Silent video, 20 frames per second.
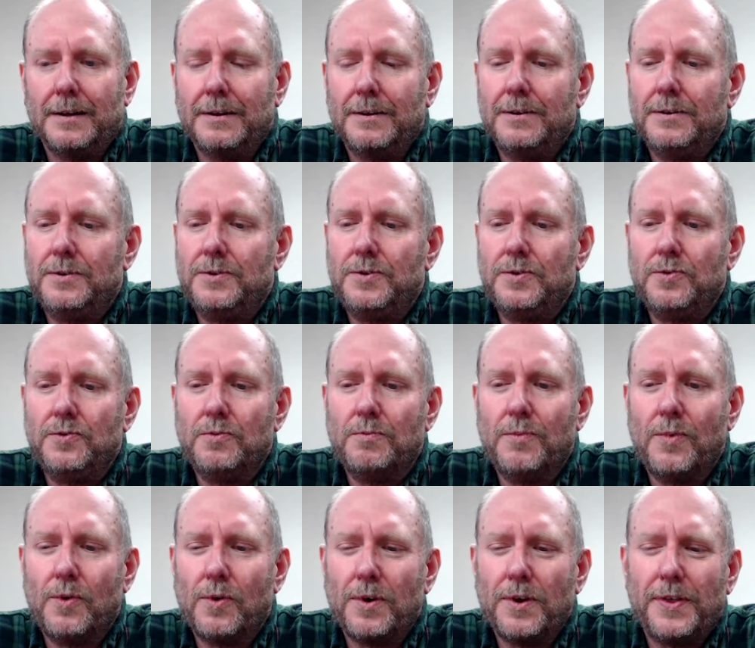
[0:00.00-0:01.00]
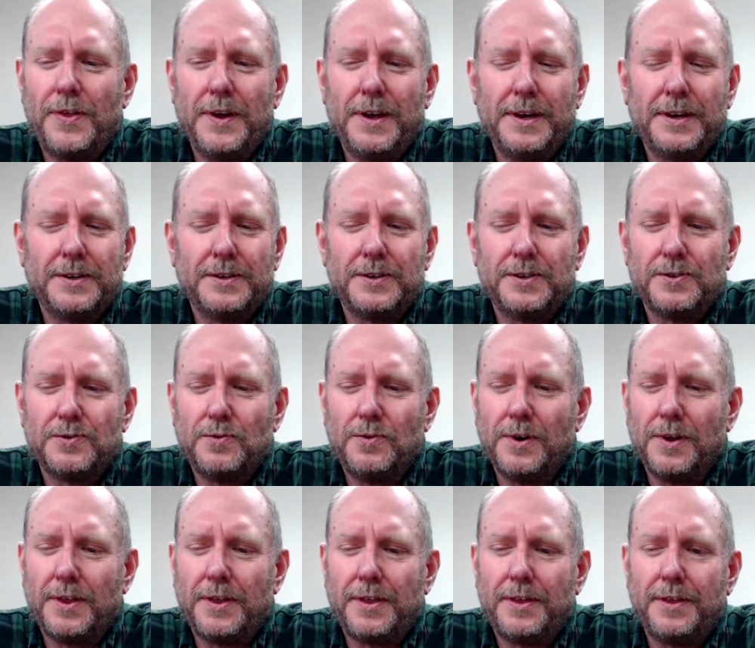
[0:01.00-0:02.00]
do more things
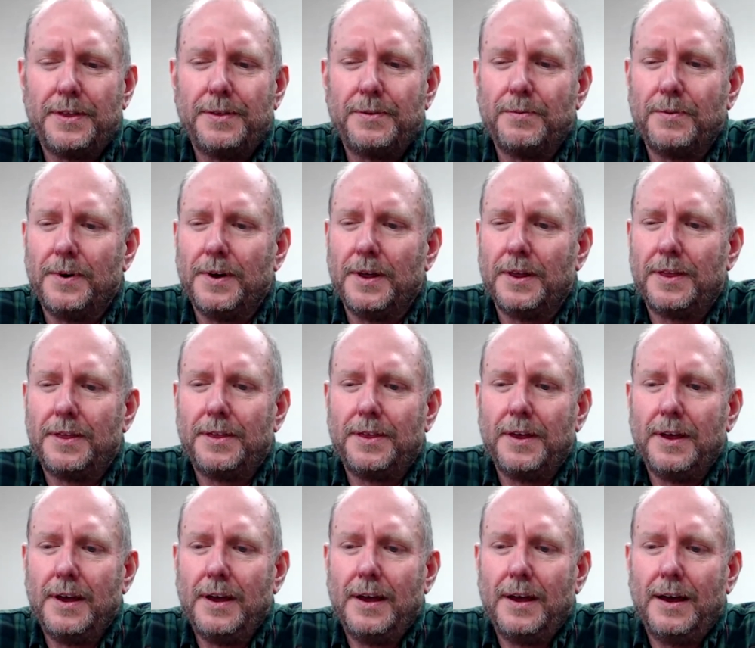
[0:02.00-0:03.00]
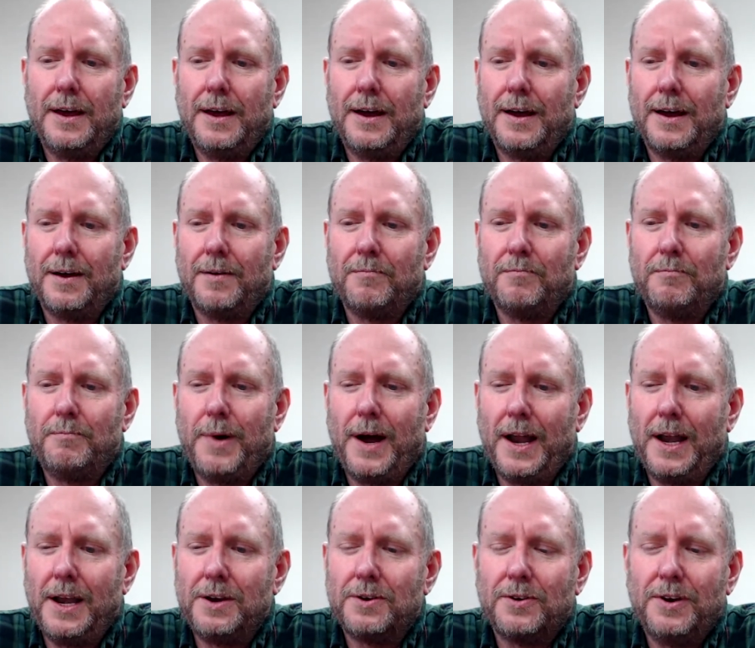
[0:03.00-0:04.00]
with
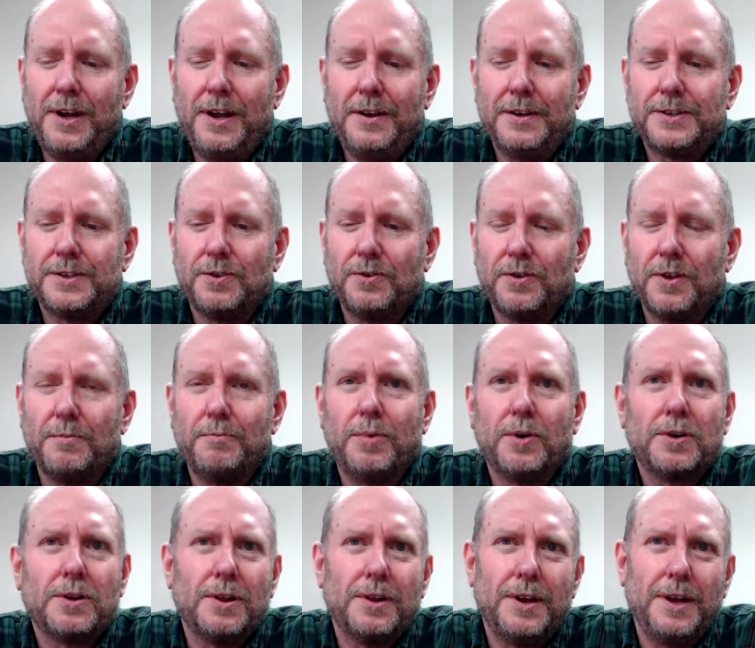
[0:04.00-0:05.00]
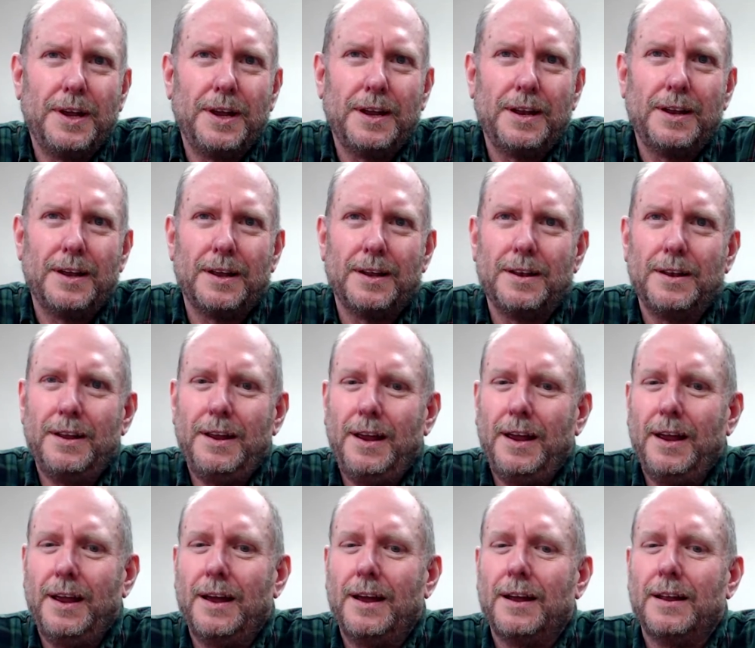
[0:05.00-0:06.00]
bindery, so the bookleting
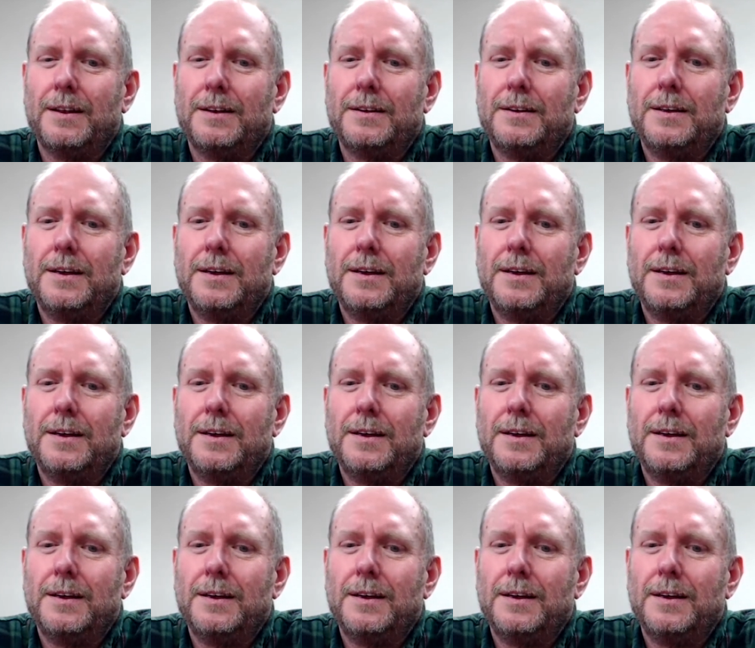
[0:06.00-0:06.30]
and